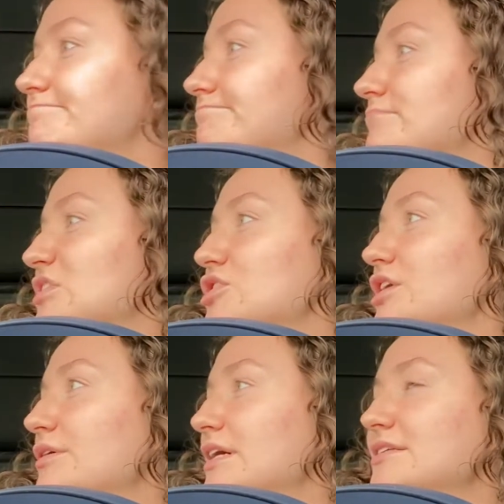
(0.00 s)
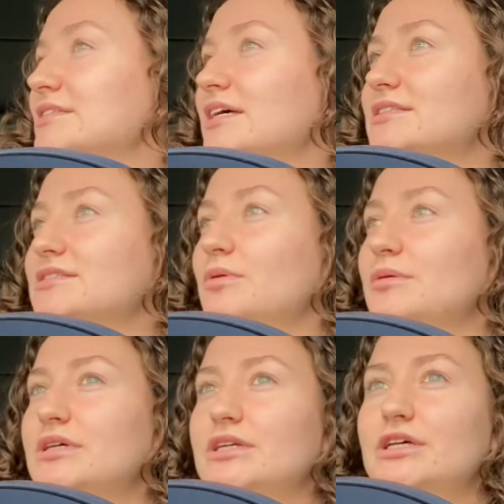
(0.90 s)
because you know what? That's what
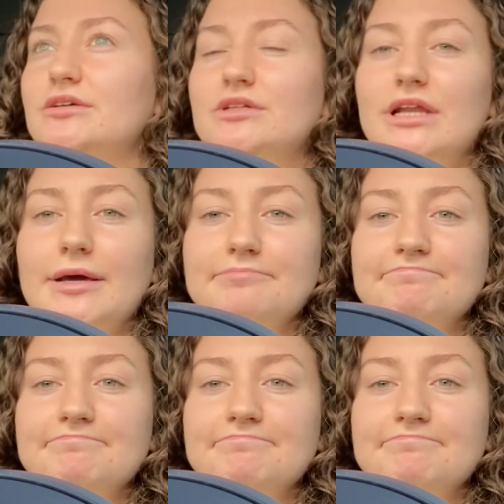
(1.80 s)
we're gonna do today.